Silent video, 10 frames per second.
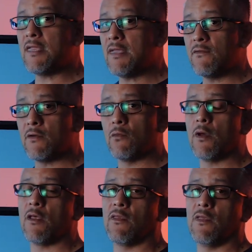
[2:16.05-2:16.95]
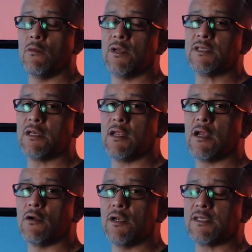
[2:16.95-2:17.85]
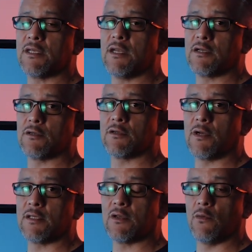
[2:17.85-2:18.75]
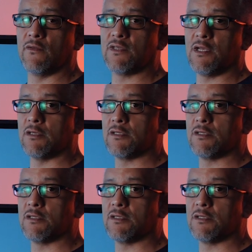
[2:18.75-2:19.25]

even with the recent increase in interest rates that we've seen.